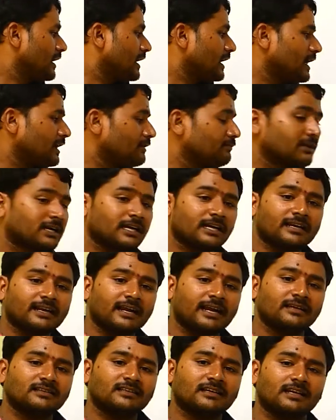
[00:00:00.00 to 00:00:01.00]
and we can
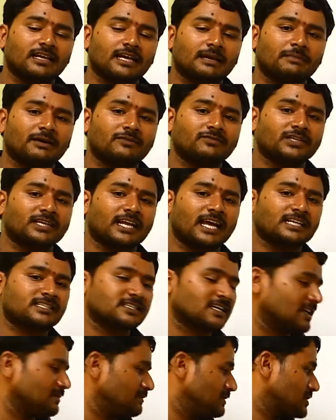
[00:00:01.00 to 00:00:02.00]
write the name of the
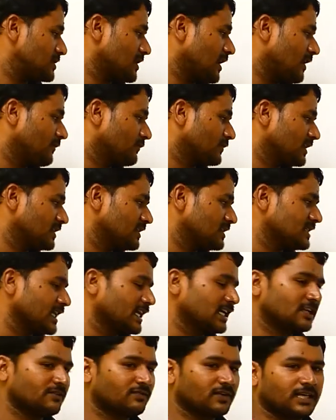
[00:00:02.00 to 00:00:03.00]
taxonomist after the
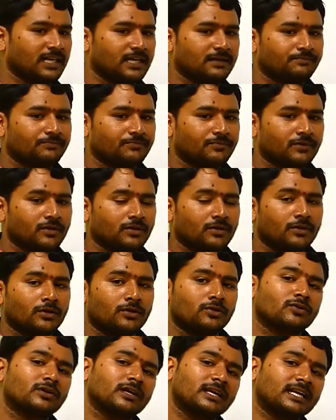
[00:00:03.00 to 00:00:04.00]
scientific name.
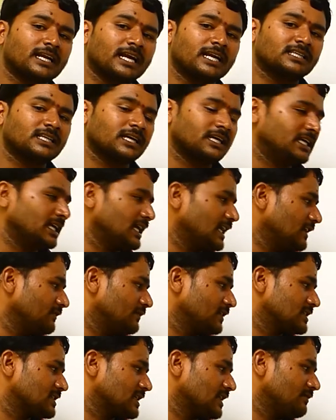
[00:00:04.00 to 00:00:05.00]
You can write the year
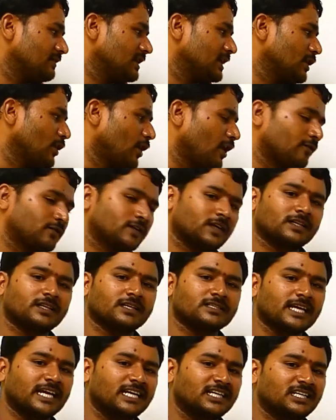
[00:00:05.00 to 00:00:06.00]
of discovery after
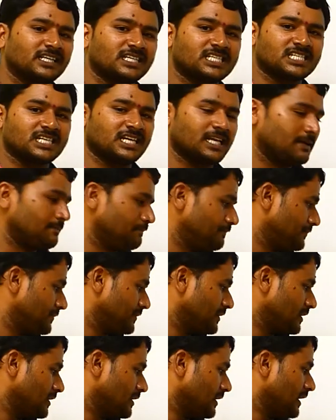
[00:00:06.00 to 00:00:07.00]
the scientist name.
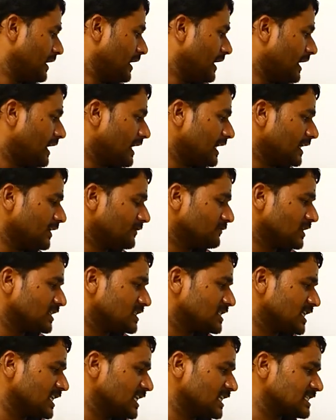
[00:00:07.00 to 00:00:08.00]
And if the
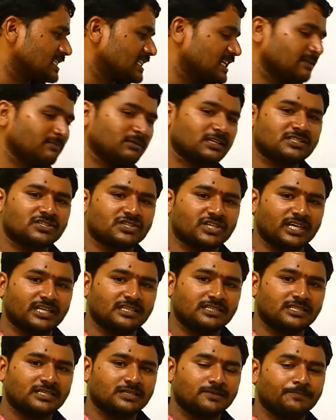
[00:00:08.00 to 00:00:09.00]
genus name is
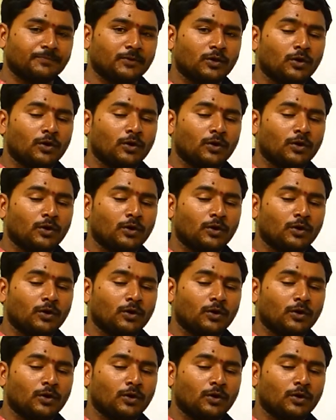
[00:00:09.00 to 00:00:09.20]
changed,